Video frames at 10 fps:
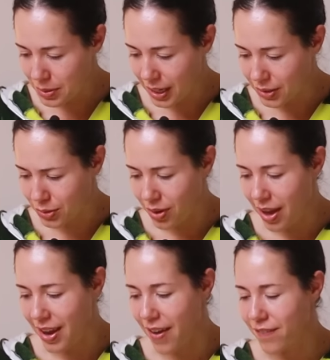schedule,
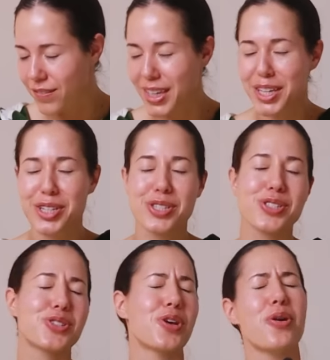and it
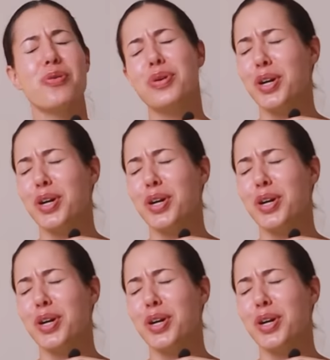feels so